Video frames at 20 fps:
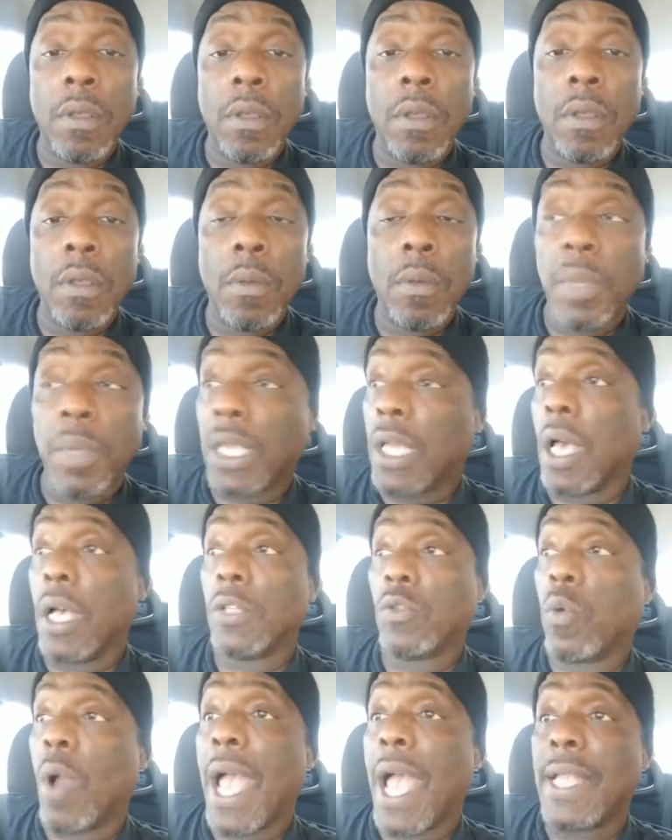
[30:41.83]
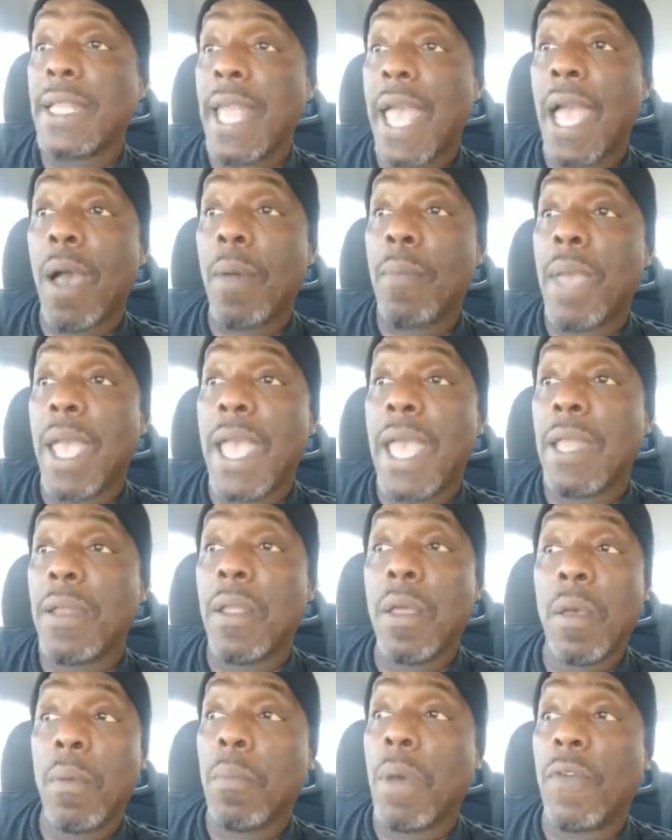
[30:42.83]
Because right now, man,
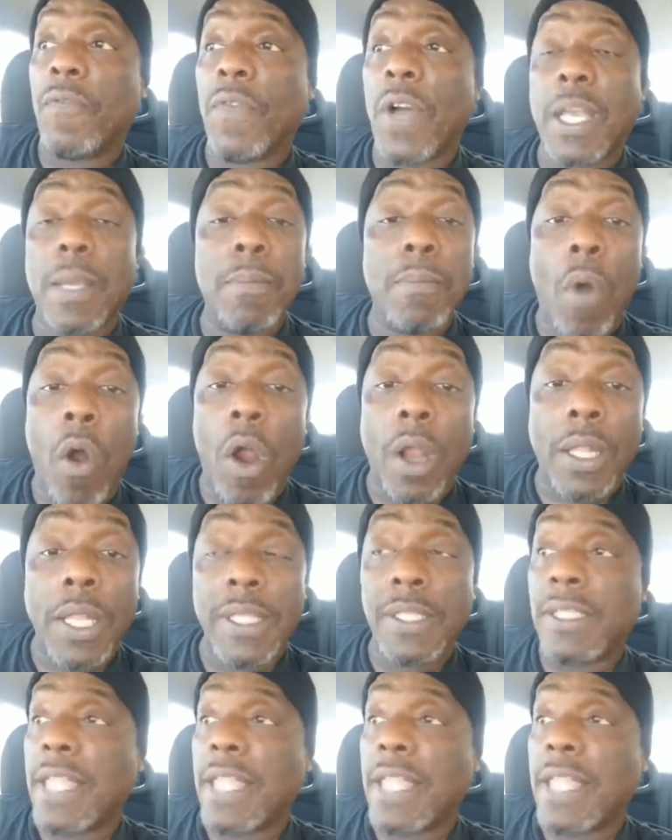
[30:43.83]
motherfucking Marlins,